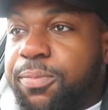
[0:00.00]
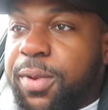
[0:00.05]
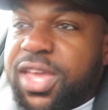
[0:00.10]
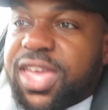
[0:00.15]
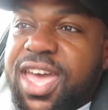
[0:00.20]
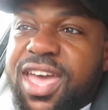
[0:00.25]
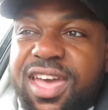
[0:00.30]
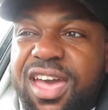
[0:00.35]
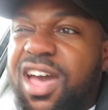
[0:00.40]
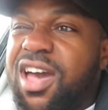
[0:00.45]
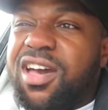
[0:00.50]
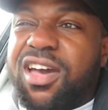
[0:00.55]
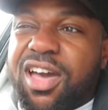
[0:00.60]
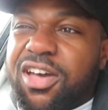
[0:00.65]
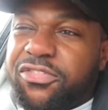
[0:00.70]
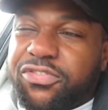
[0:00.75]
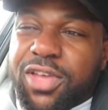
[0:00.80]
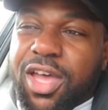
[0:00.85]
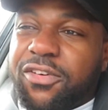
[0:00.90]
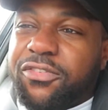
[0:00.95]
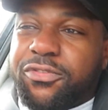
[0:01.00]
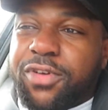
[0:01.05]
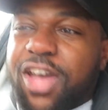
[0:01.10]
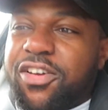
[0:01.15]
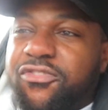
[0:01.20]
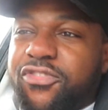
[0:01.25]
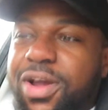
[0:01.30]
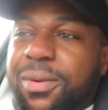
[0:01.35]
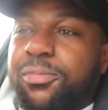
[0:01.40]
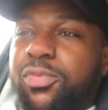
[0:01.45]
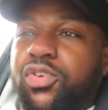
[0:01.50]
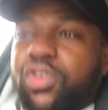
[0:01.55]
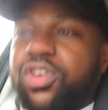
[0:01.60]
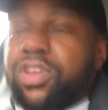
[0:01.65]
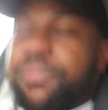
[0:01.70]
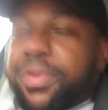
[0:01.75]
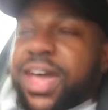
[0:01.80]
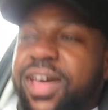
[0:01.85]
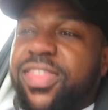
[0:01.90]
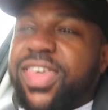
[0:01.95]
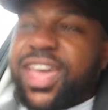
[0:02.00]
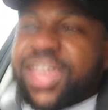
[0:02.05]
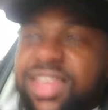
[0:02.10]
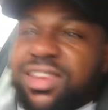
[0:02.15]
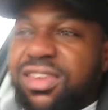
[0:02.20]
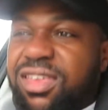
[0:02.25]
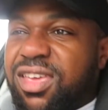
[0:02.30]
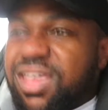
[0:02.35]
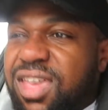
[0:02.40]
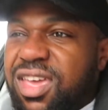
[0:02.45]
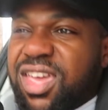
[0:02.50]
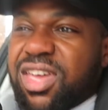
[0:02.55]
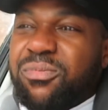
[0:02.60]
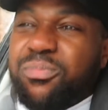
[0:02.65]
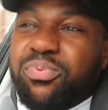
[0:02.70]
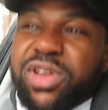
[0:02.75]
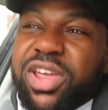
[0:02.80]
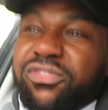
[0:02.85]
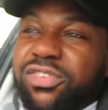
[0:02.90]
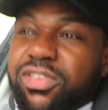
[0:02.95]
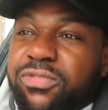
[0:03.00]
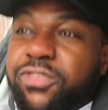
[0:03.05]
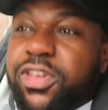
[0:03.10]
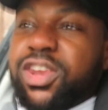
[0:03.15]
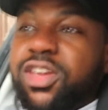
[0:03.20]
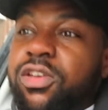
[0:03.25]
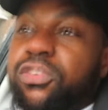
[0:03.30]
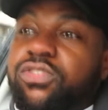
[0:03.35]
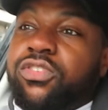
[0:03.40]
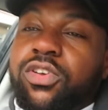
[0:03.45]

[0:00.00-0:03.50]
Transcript: But yeah, I've rambled on about that in previous videos, so